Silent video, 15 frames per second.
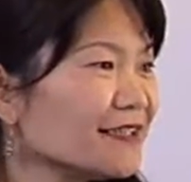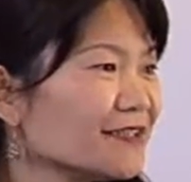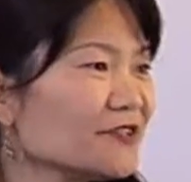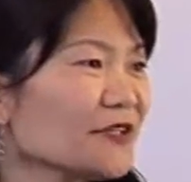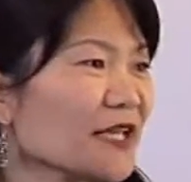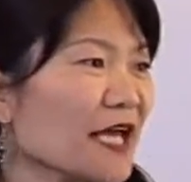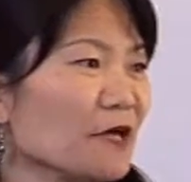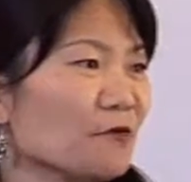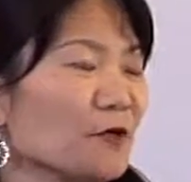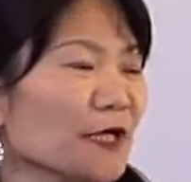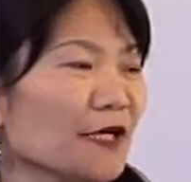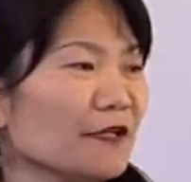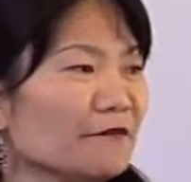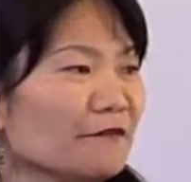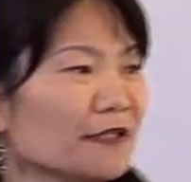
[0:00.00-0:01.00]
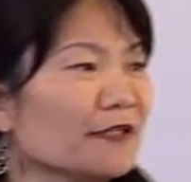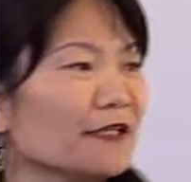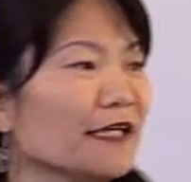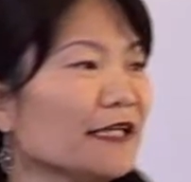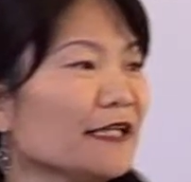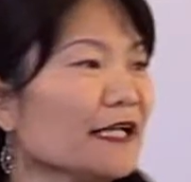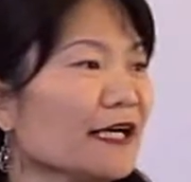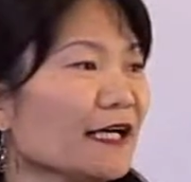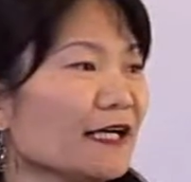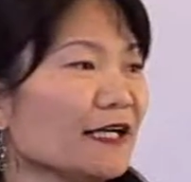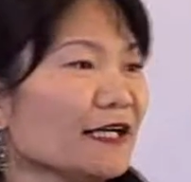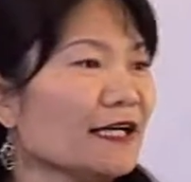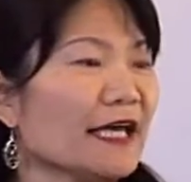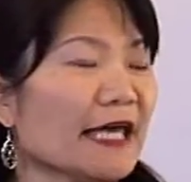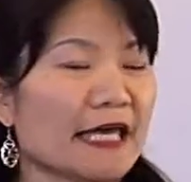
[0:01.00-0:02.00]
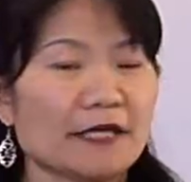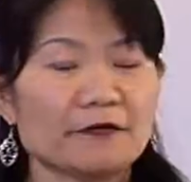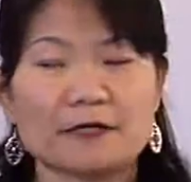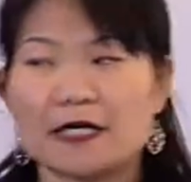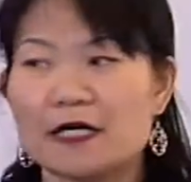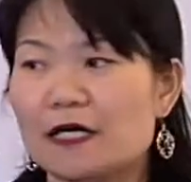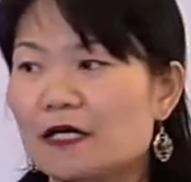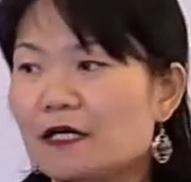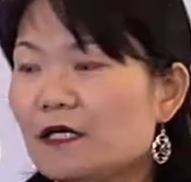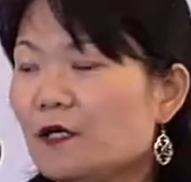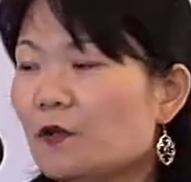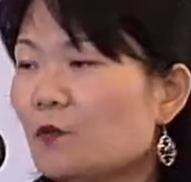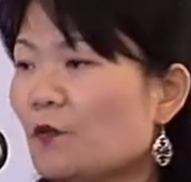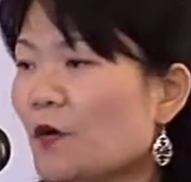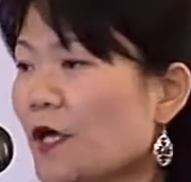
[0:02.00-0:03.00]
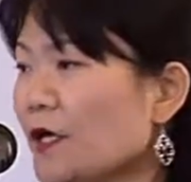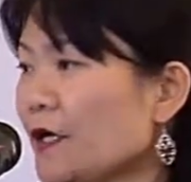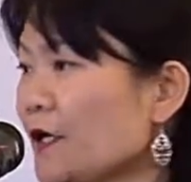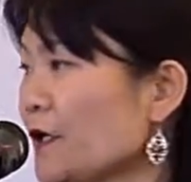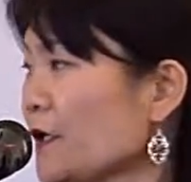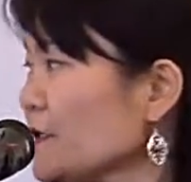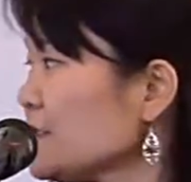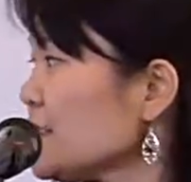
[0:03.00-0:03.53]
Today we are living in an era where